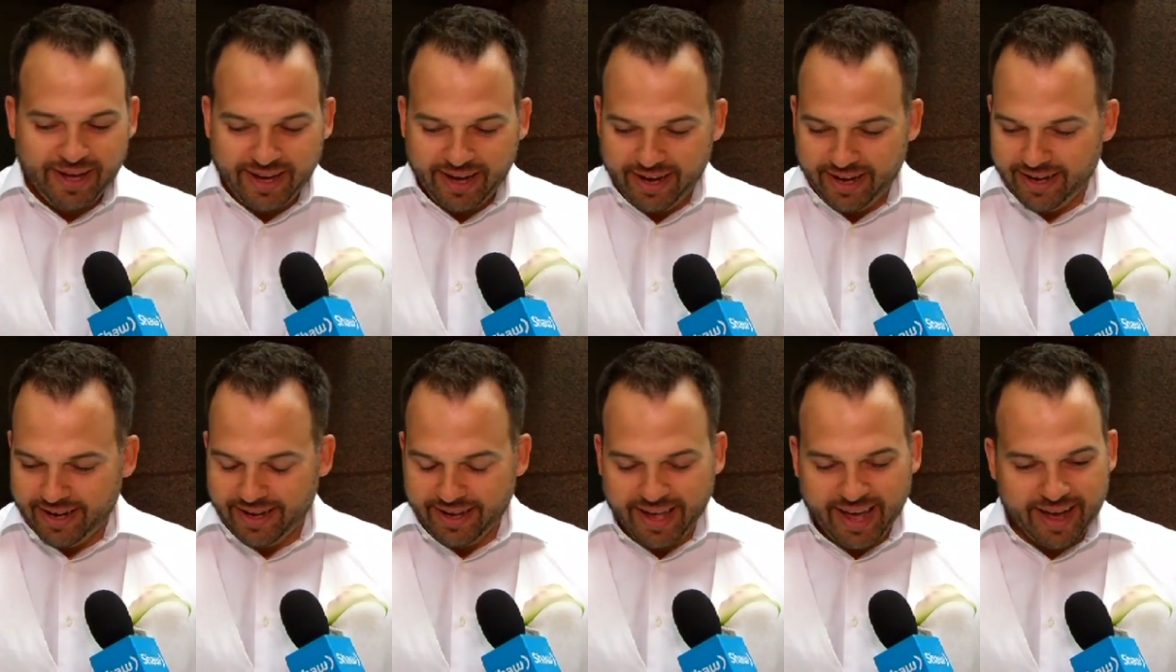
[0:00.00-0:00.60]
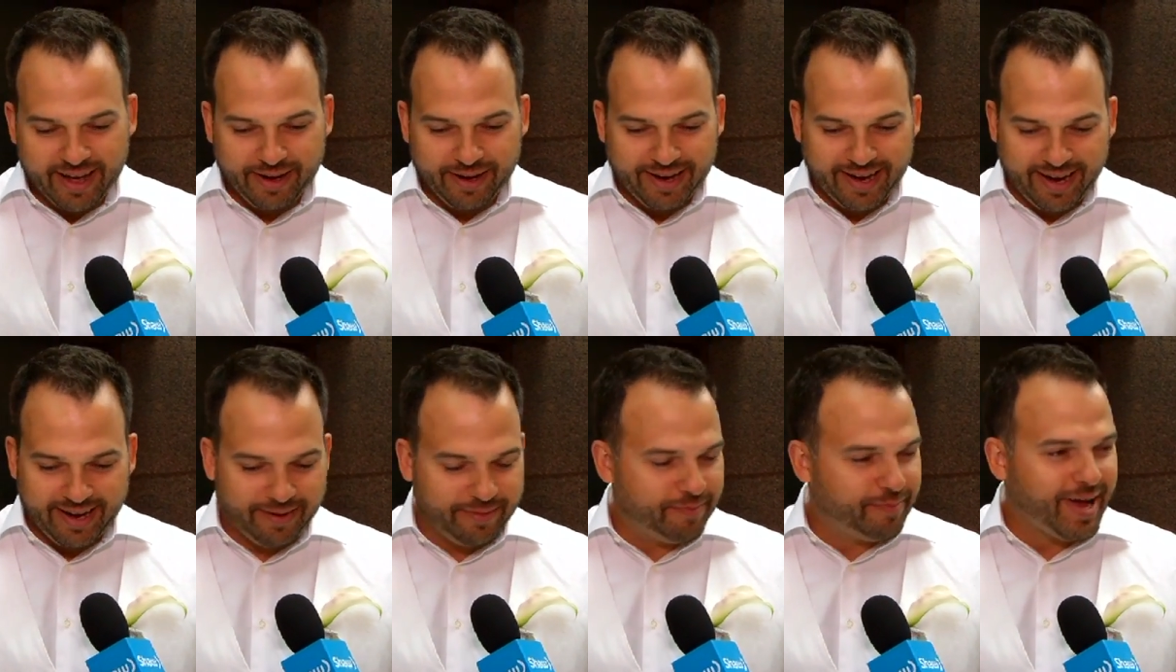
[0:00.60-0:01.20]
uh, yeah yeah,
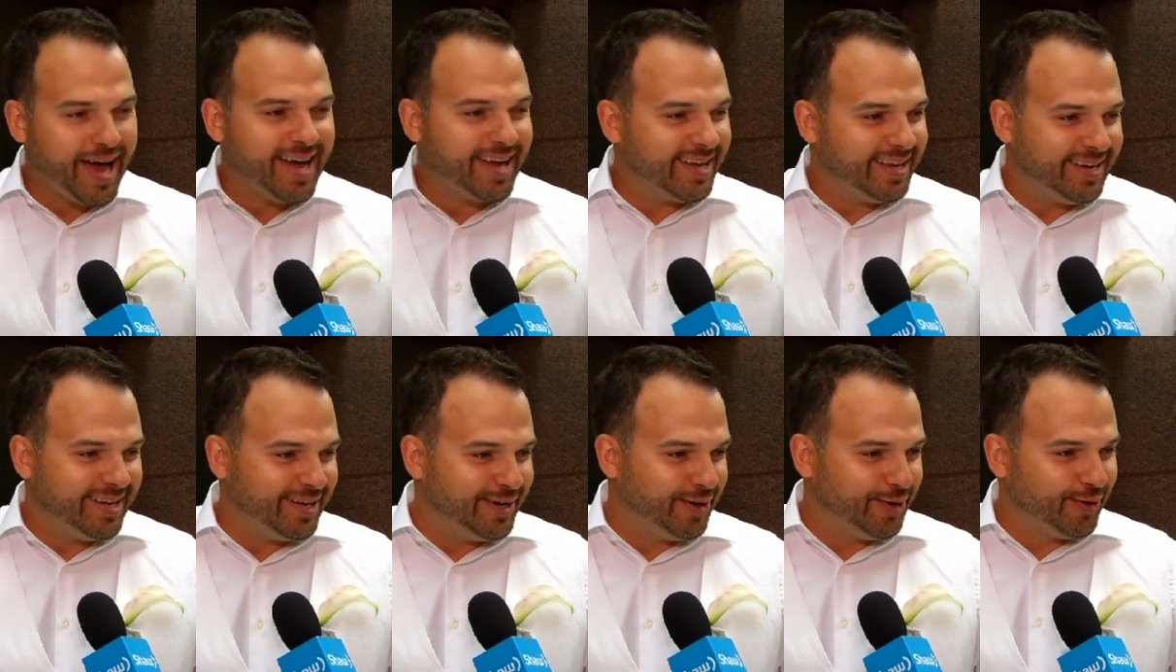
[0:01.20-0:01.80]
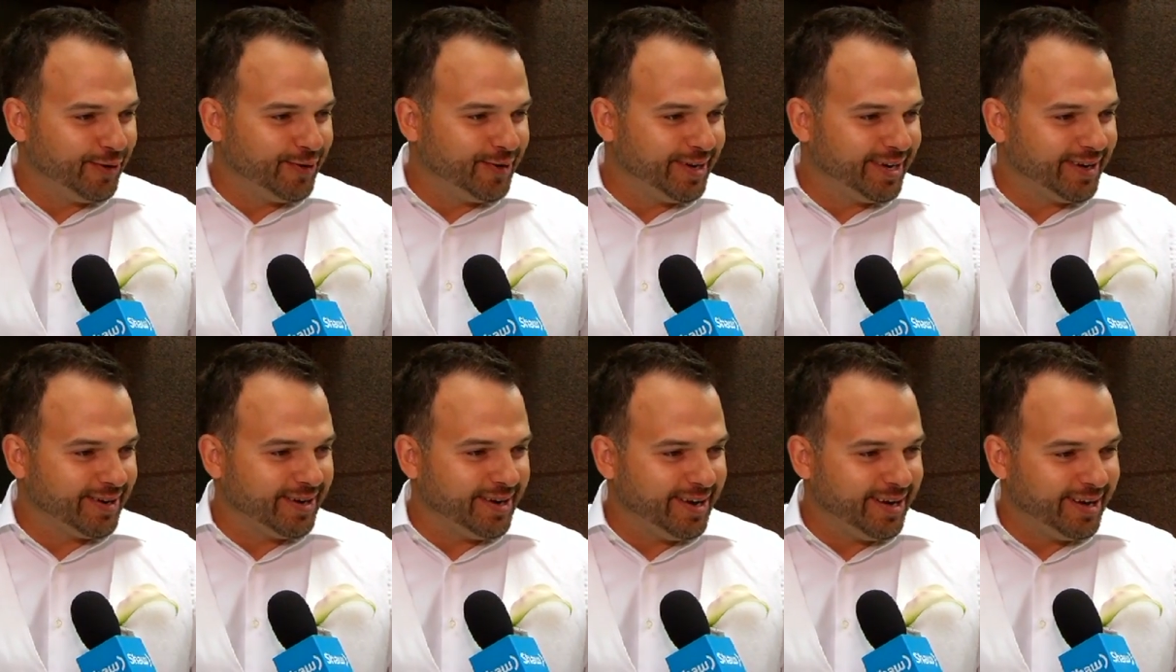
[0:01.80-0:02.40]
and packing in your own uh,